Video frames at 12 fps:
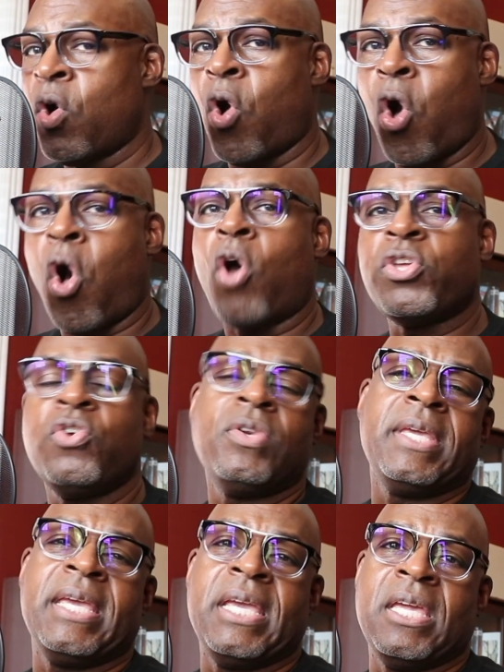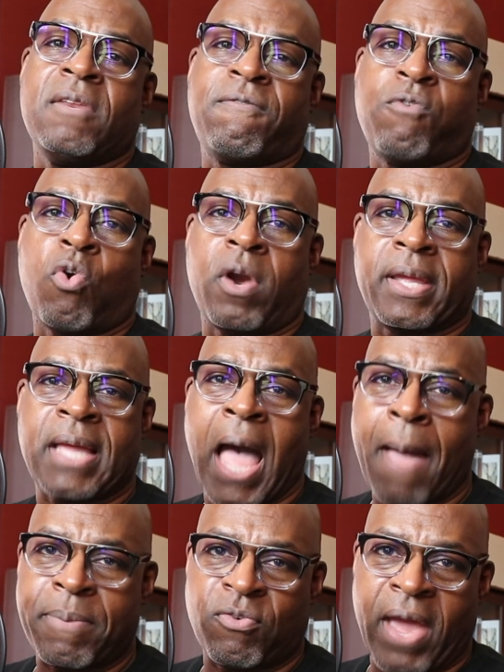All you need for a
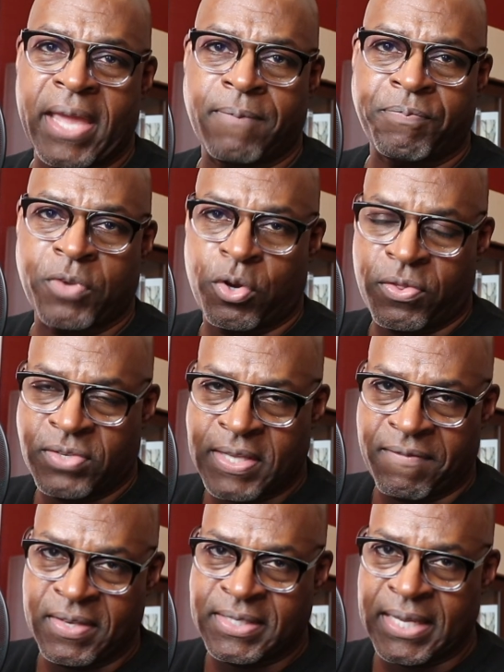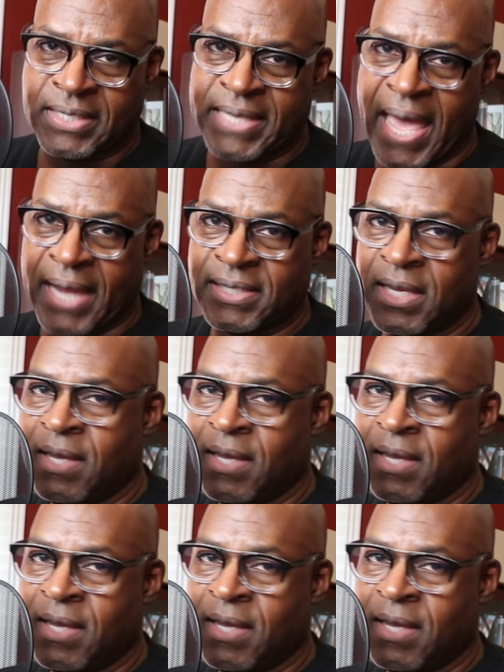copyright under the 76 Act